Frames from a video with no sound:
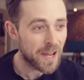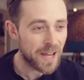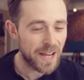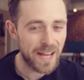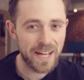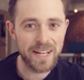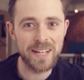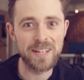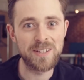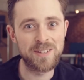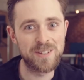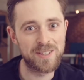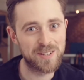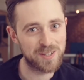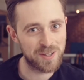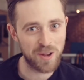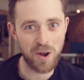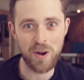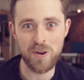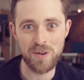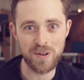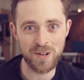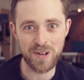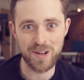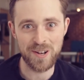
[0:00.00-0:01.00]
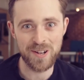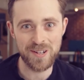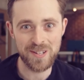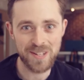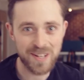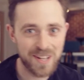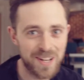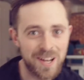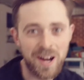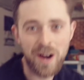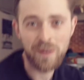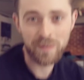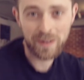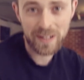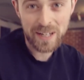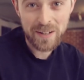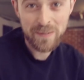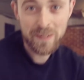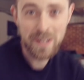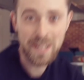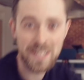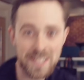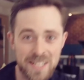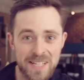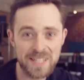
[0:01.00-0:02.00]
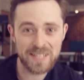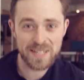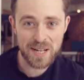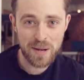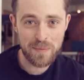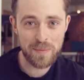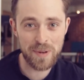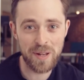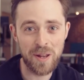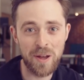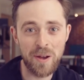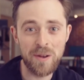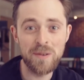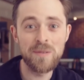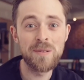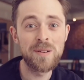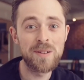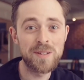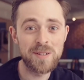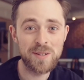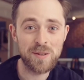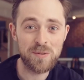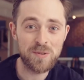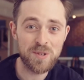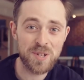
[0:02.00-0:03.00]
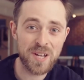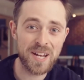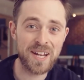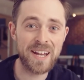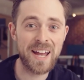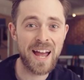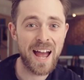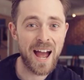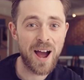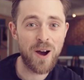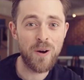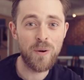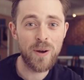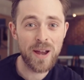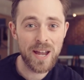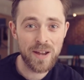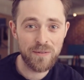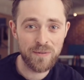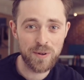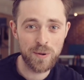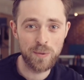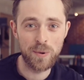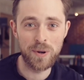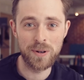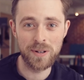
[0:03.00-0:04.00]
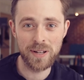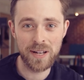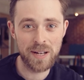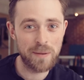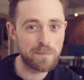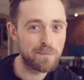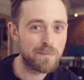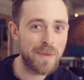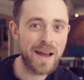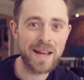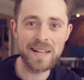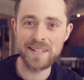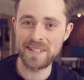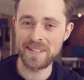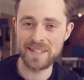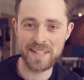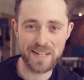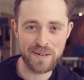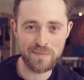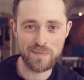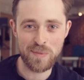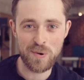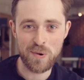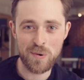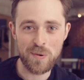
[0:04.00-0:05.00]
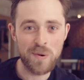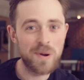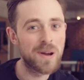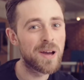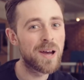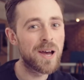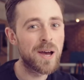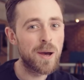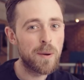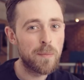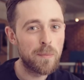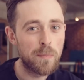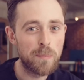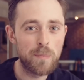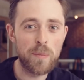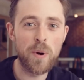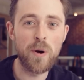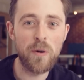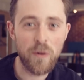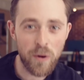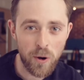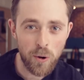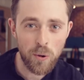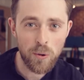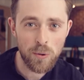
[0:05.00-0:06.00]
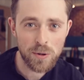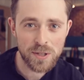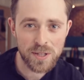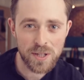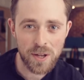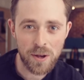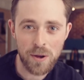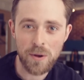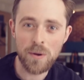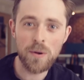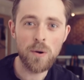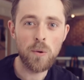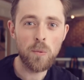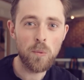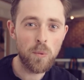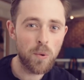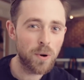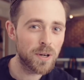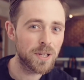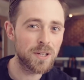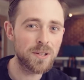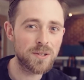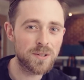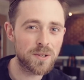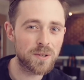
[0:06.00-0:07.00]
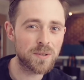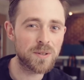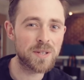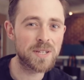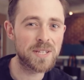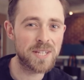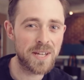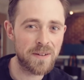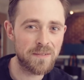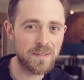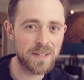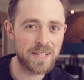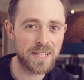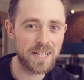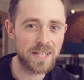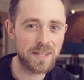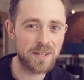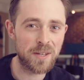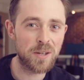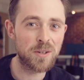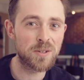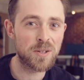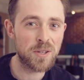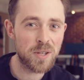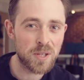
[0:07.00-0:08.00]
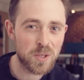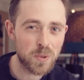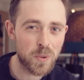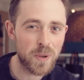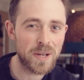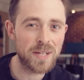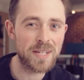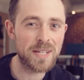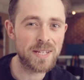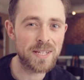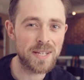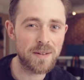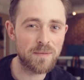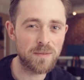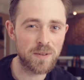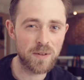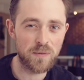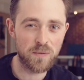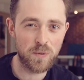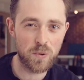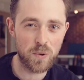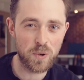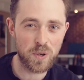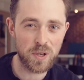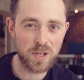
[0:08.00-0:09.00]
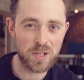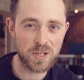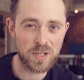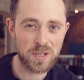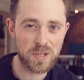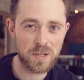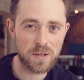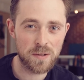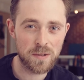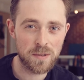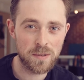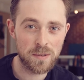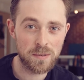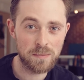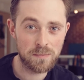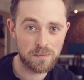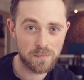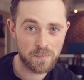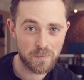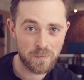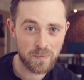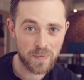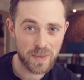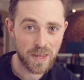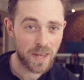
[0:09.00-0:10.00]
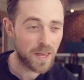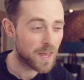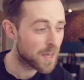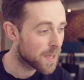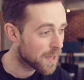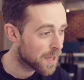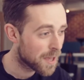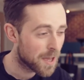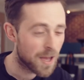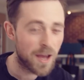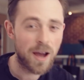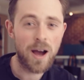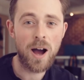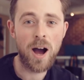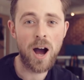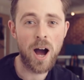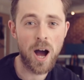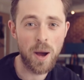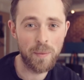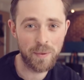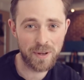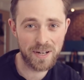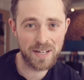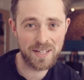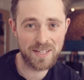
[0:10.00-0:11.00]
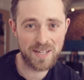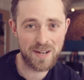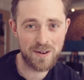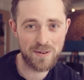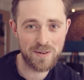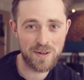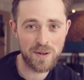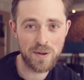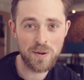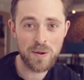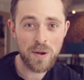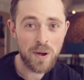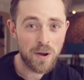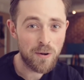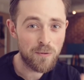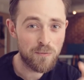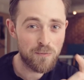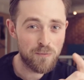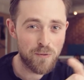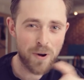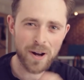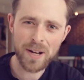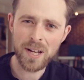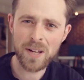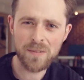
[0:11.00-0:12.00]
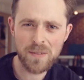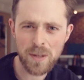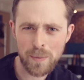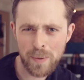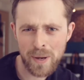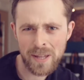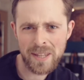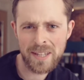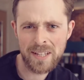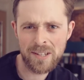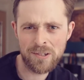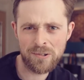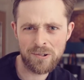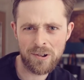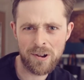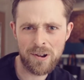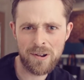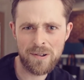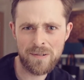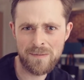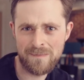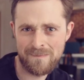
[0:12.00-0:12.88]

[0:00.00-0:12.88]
It is so good. I'm going to leave a link to it down below, so check it out if you want an amazing gimbal. But also, what are you doing the 17th to the 27th of August? I'm going to tell you right after I play the intro.